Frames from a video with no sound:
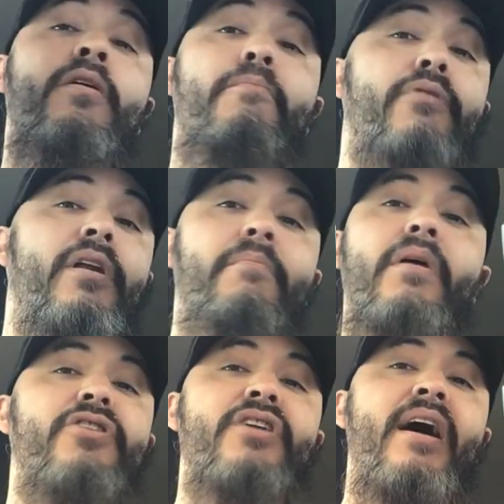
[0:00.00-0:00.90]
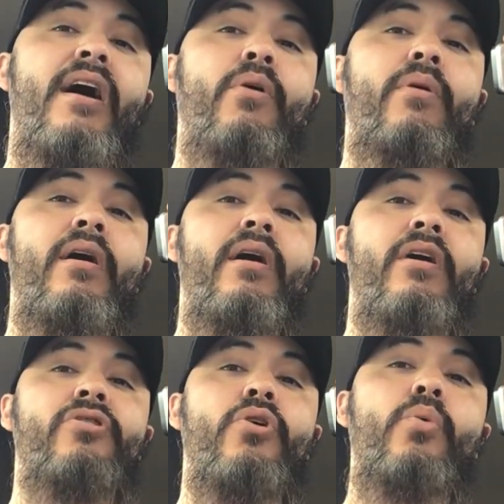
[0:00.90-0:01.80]
pretty much how
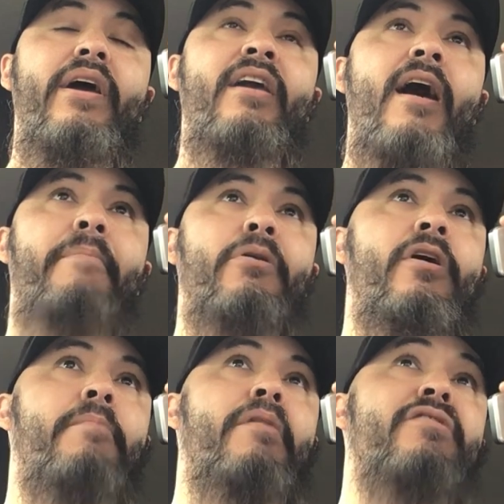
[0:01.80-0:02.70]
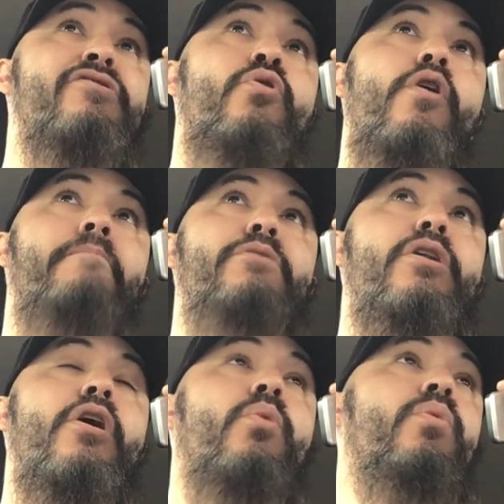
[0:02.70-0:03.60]
Duguay Capital Enterprises Corp,
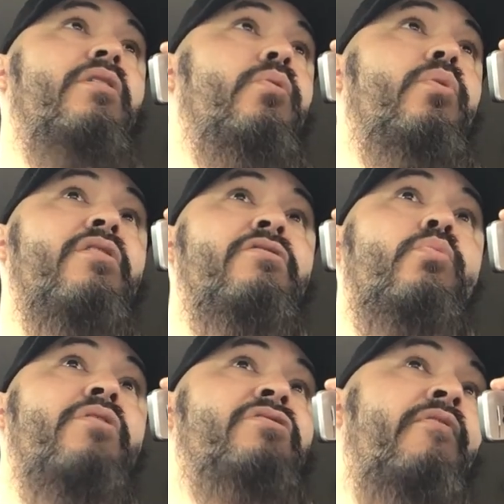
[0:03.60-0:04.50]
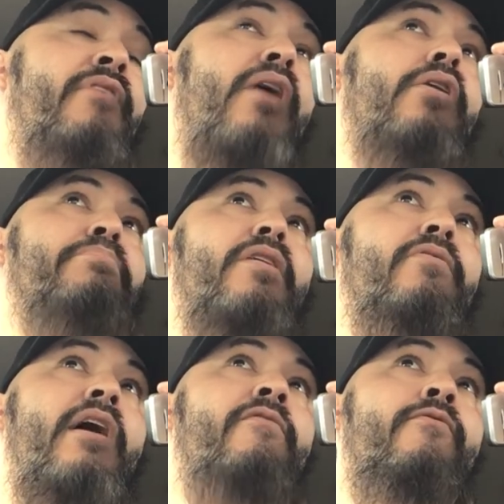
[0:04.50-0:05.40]
was developed
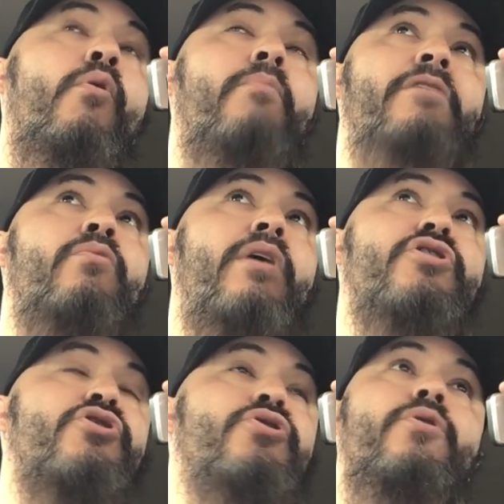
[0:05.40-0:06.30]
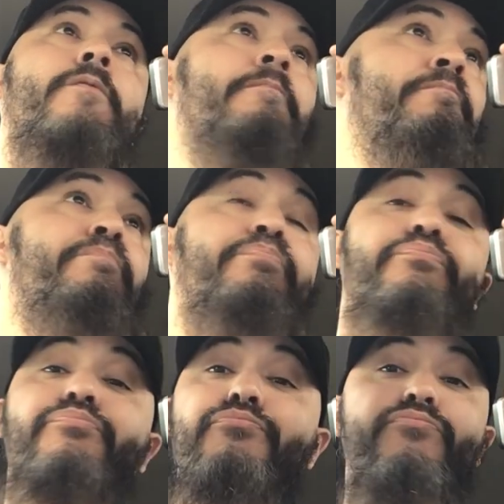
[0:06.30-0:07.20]
and formed and registered.
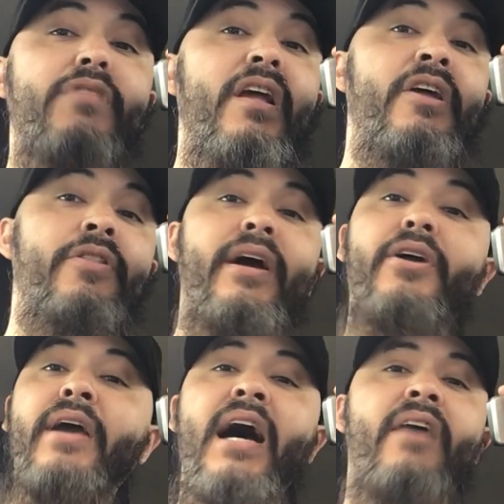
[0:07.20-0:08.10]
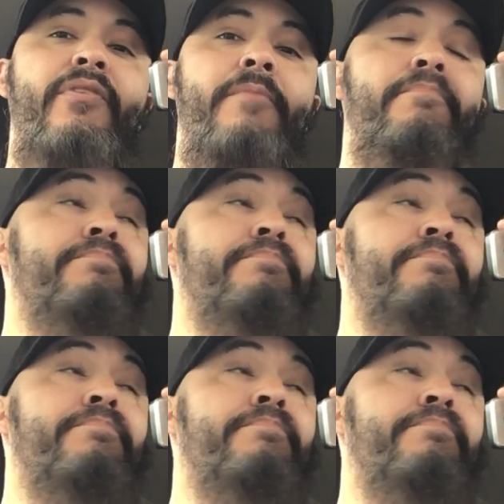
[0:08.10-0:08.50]
And there you have it.